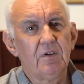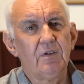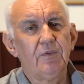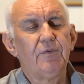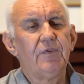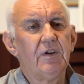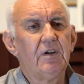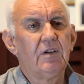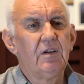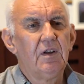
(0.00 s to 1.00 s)
of
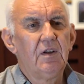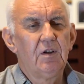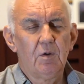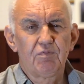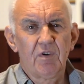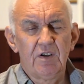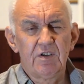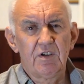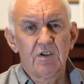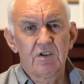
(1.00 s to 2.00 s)
uh,
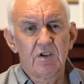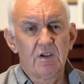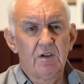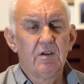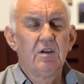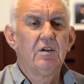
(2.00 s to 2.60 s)
operators uh,